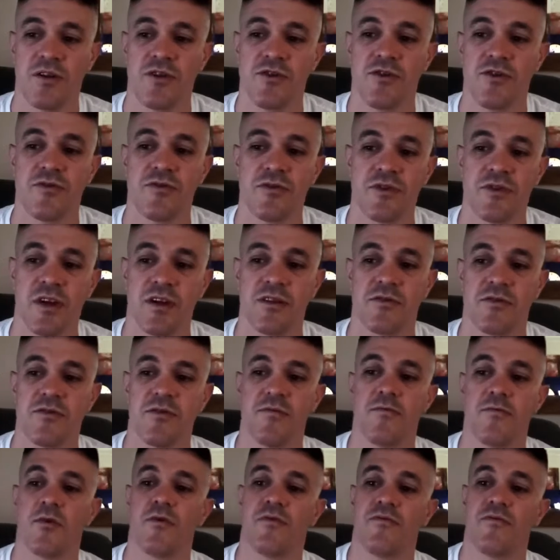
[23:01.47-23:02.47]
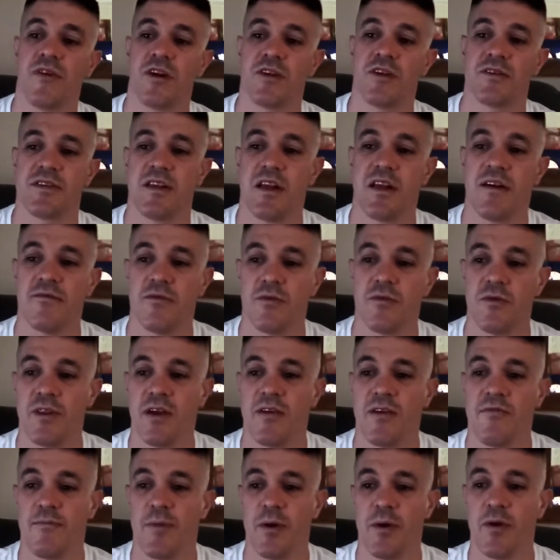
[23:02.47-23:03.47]
students get to a more advanced level and
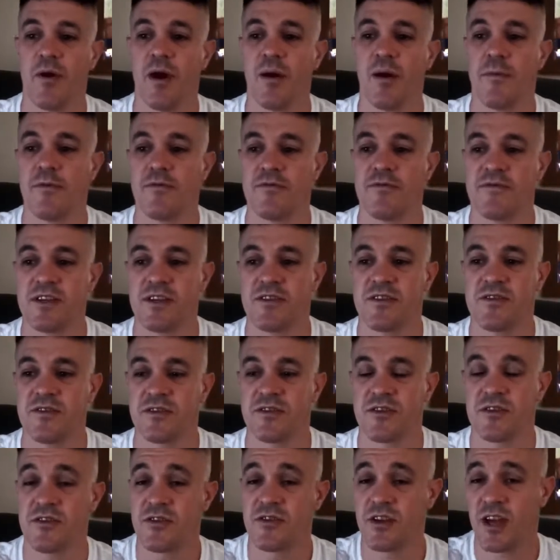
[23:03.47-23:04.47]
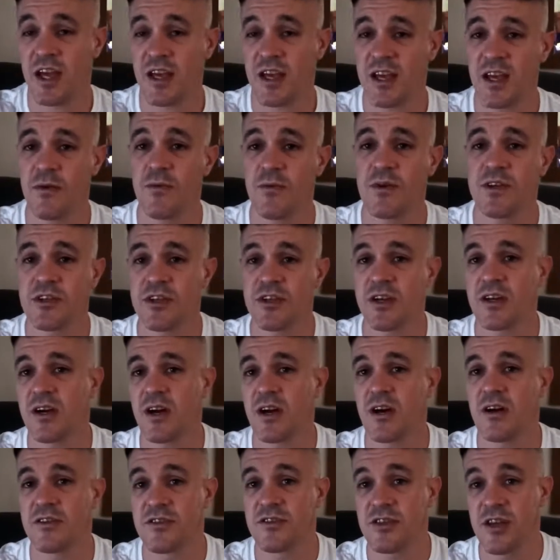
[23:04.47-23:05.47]
they've built up a resistance, because kicking with Shin
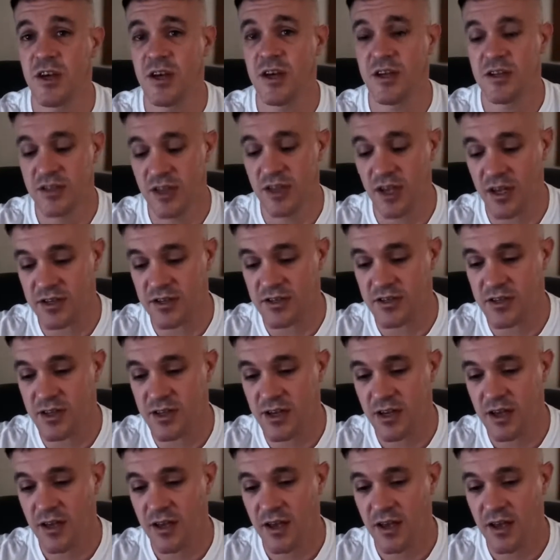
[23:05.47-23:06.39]
Guards does